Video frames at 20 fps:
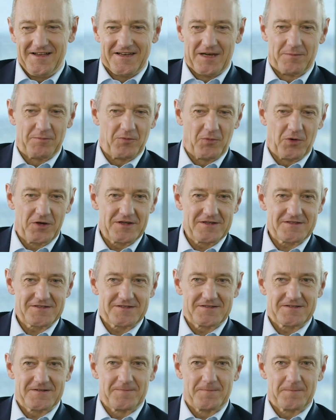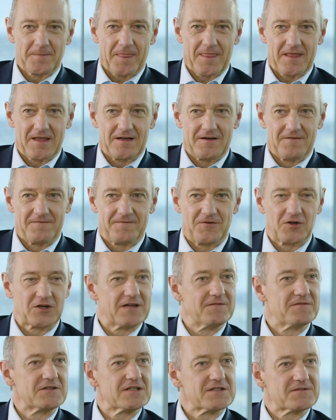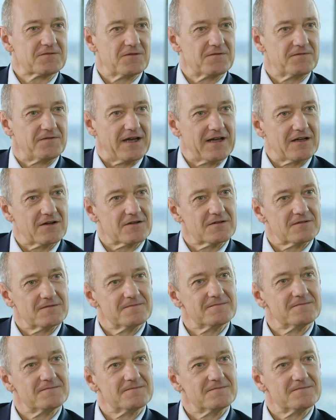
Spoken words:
Number one is forgiveness for failure.